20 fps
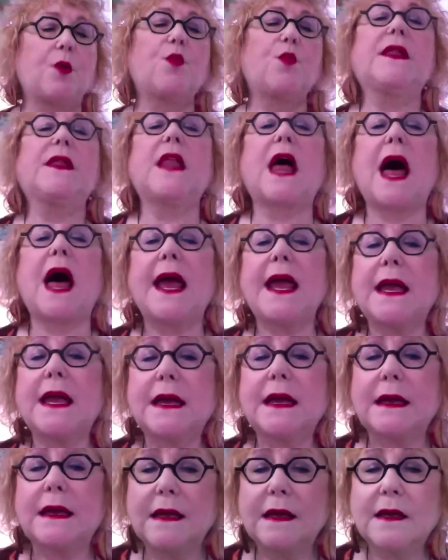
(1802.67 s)
like
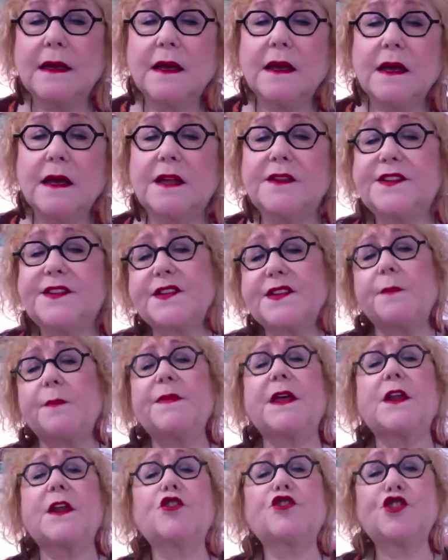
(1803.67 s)
and some
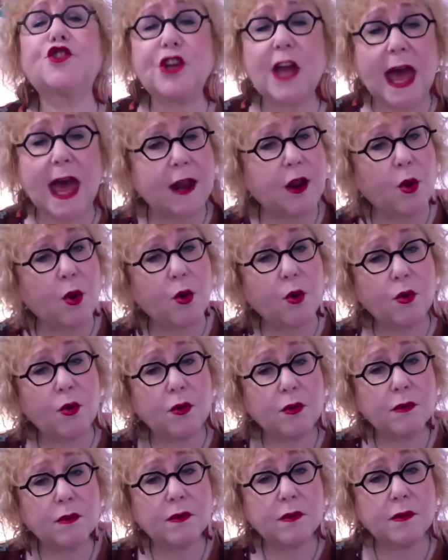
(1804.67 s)
that are shadow,
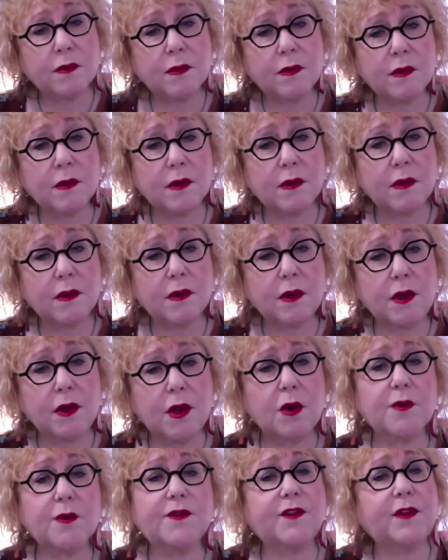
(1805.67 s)

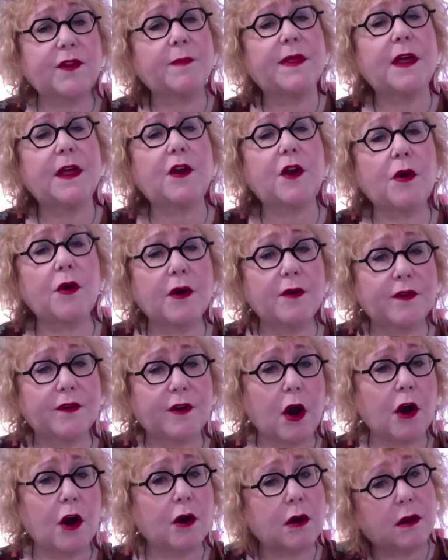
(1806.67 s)
some that are our
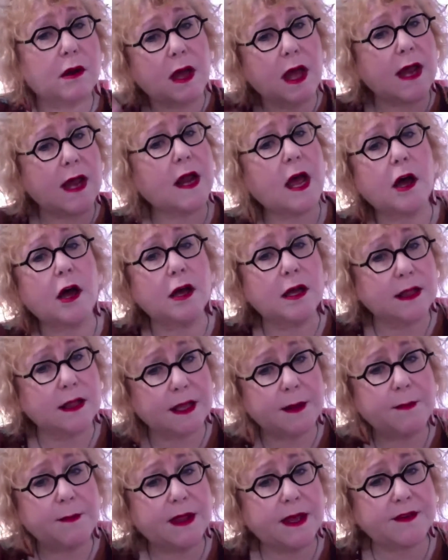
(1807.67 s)
dark, kind of
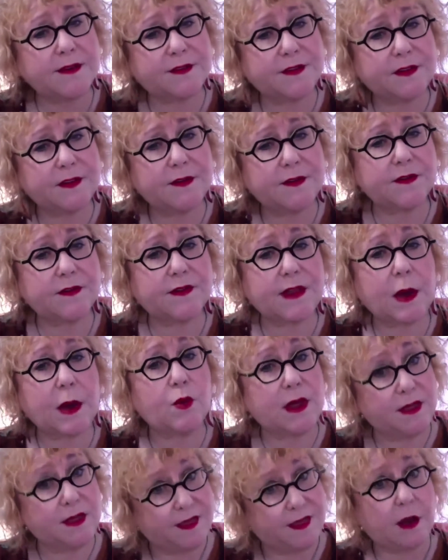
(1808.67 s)
ugly places that
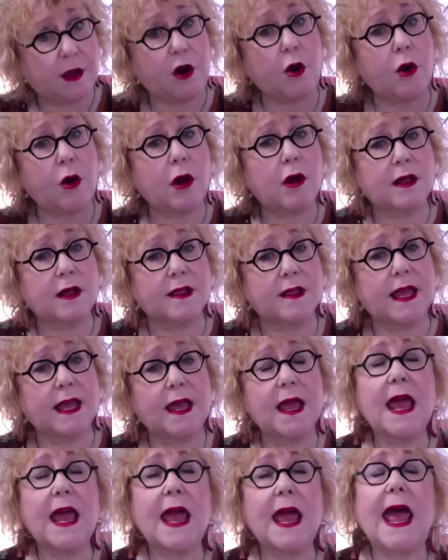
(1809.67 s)
we think are ugly.
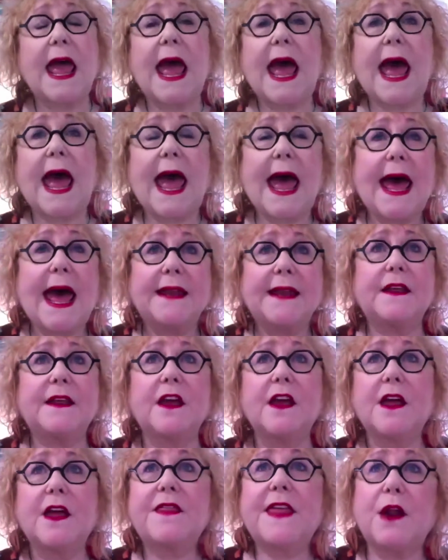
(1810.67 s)
And
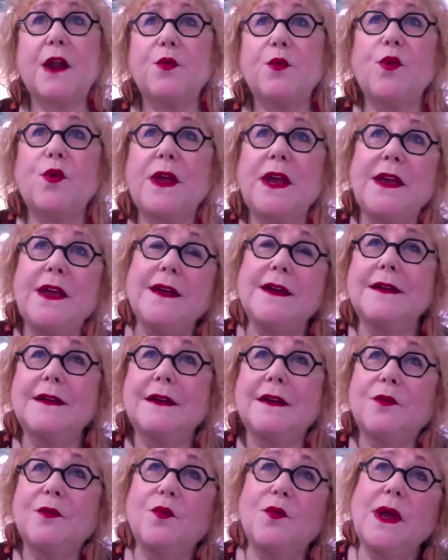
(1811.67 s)
then we
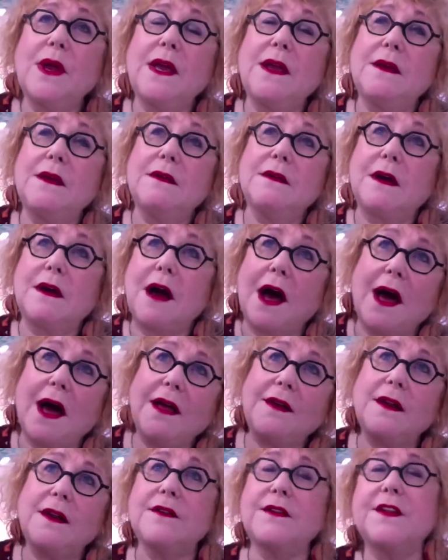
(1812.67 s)
cut
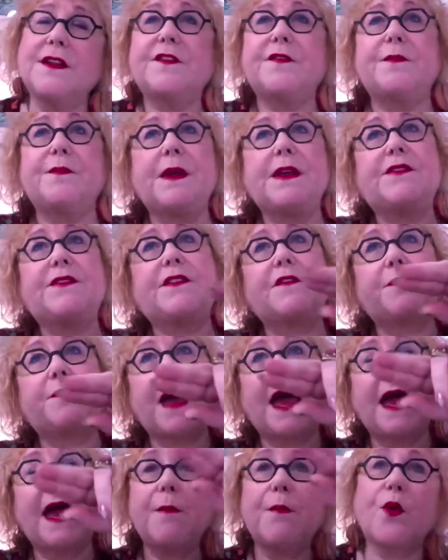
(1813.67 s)
this piece of
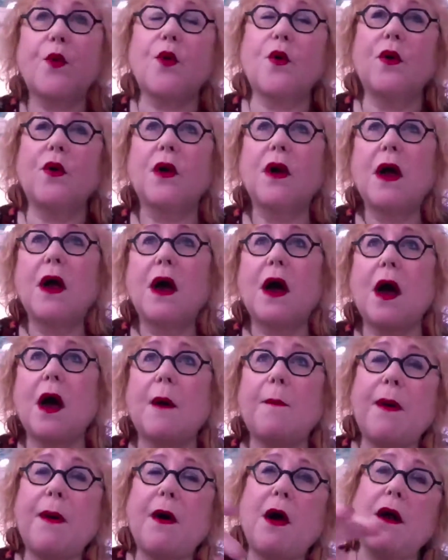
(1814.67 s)
paper
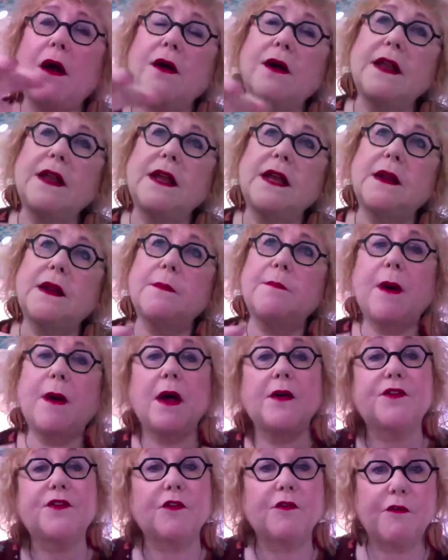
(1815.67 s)
apart in a
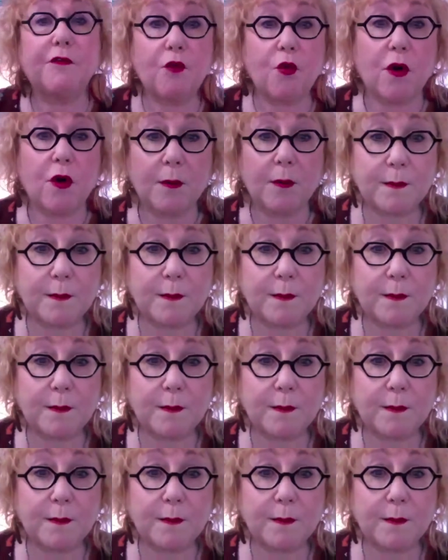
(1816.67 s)
puzzle form.